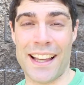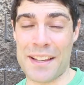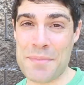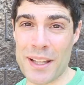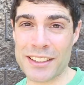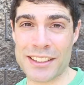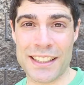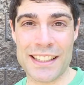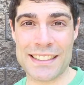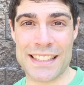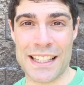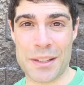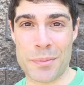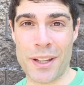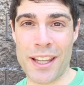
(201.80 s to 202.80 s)
I mentioned this
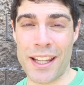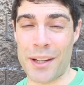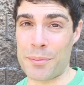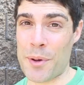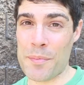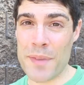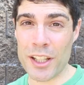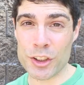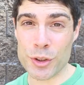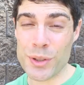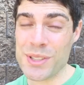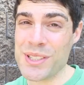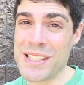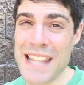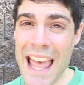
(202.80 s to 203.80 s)
at the beginning, but make sure
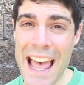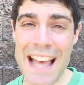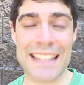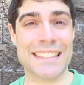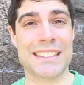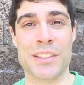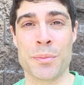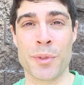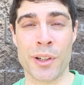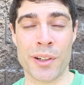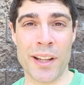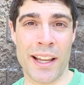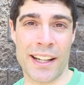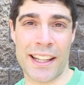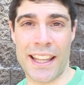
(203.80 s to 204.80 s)
you test the
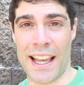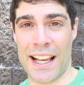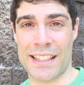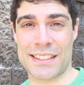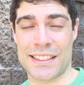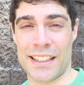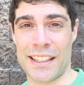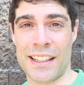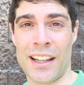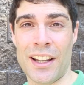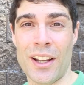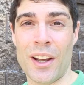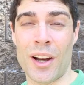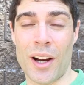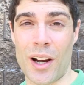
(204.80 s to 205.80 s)
muriatic acid
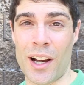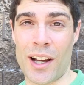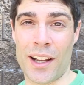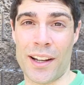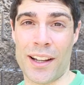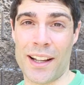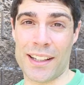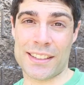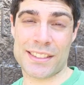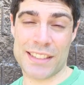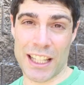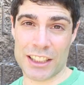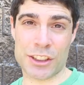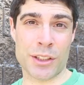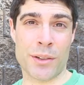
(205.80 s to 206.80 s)
on a
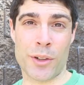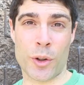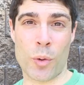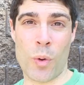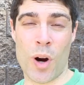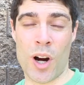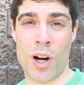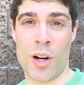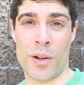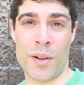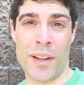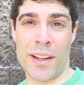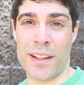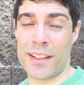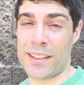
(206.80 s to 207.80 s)
section of your wall
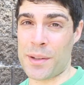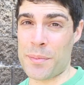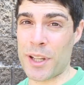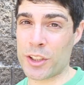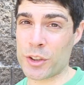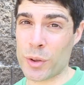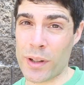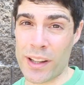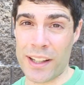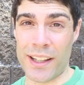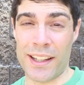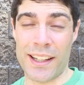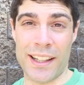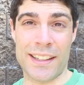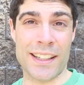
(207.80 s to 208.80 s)
to make sure that
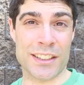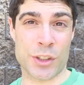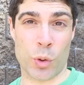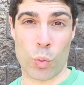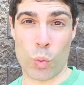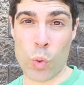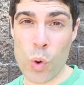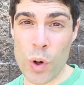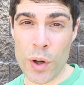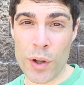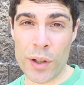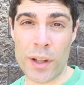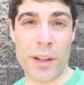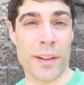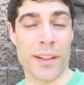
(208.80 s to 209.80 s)
it doesn't
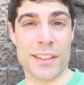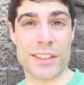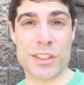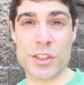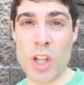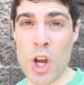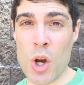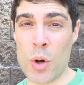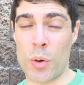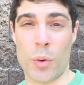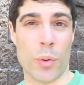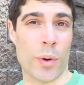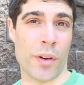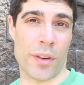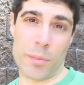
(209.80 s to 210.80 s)
ruin the stone
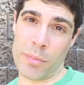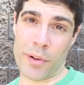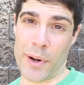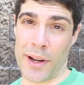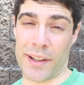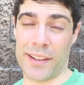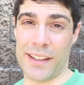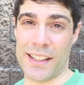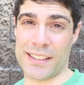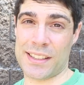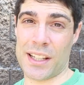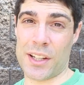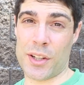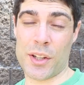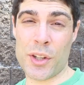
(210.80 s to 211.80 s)
or the brick. That's
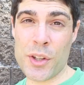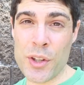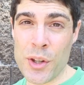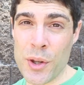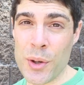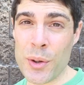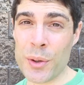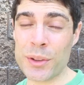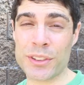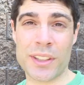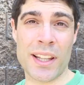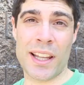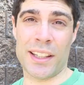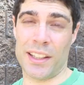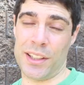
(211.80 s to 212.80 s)
a huge
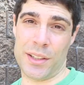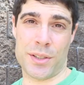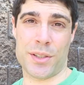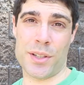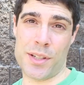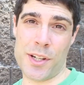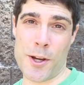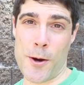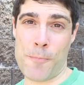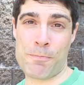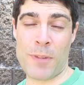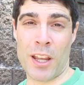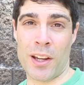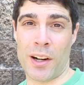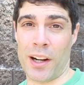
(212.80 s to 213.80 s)
thing that you should do.
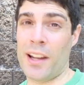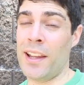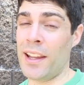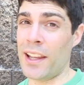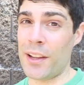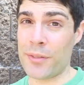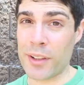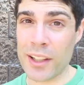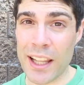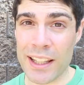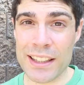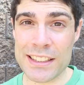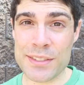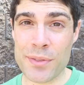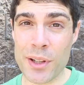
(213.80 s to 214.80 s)
All right, if you
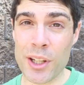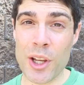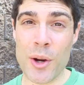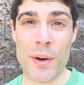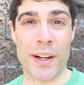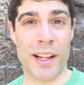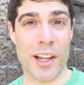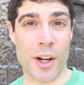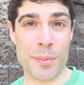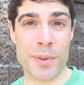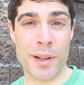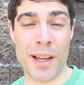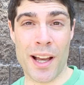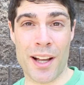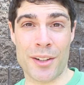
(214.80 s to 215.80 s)
like this video and it helped
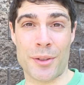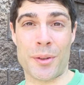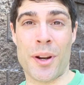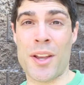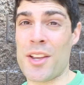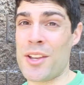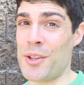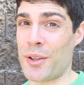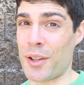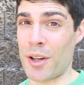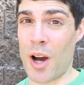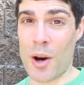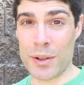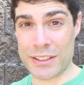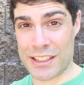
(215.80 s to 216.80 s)
you out, you can
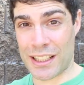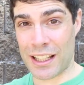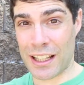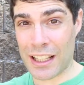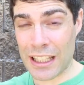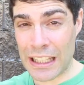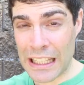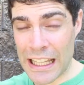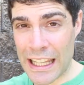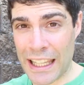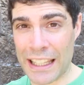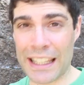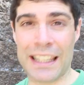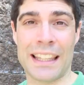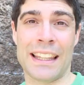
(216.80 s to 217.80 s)
always
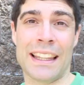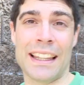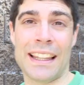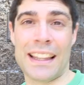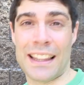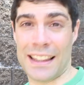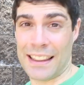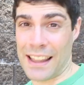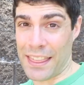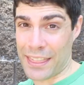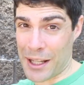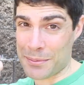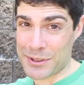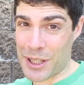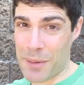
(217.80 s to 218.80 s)
click the
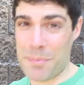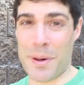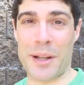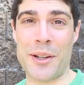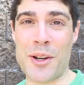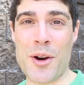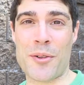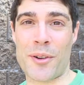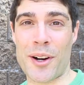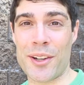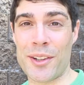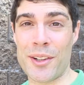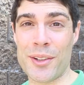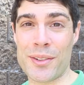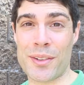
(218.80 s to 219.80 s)
thumbs up button over
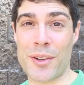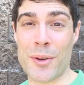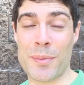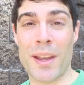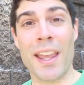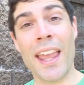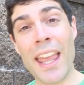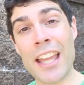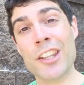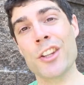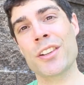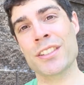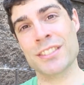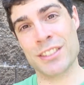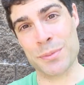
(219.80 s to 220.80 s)
on YouTube, and
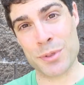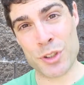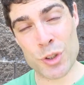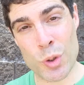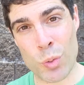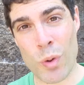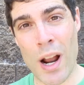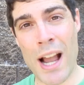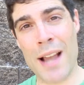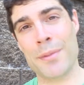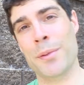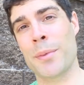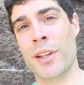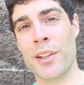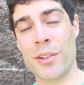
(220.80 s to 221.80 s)
you can subscribe
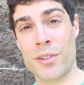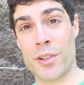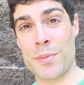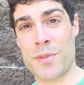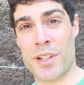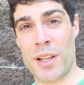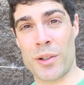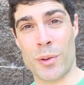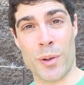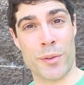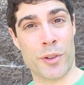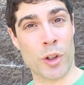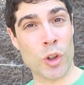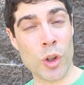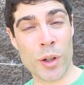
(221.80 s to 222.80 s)
to my YouTube channel
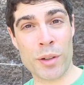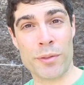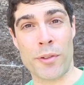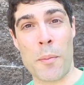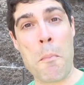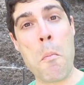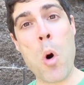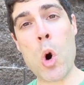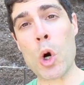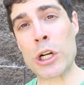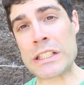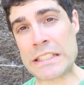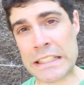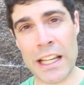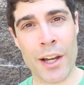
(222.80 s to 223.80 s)
if you're looking for
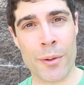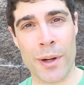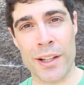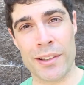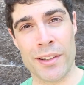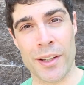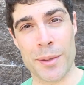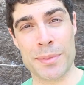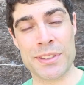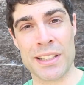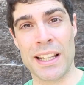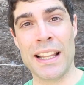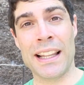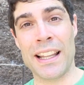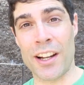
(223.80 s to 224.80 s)
more D I Y tips
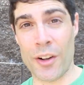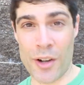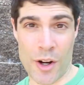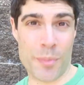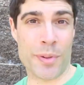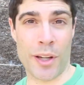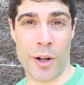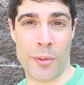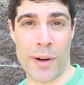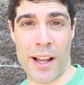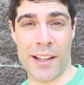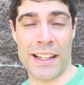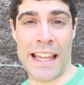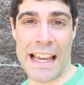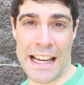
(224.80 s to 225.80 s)
that'll help you
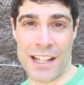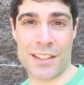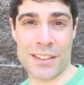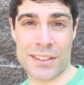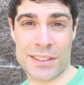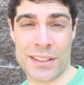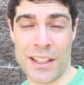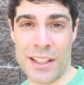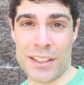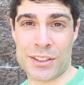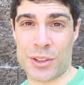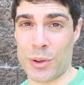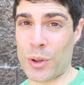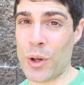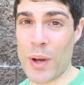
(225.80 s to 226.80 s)
around the house.
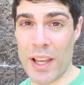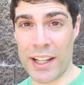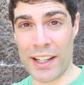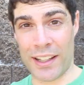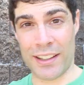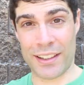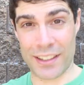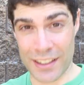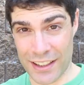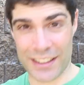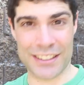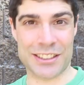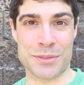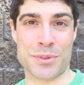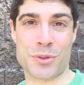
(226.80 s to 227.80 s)
So go ahead and click
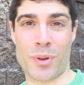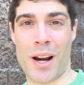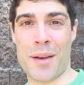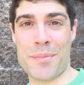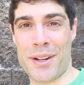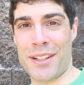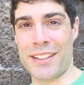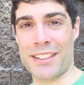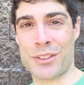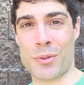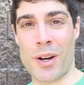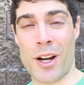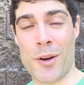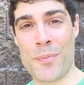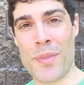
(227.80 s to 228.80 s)
the subscribe button as
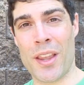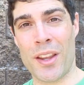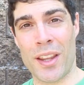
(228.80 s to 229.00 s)
well.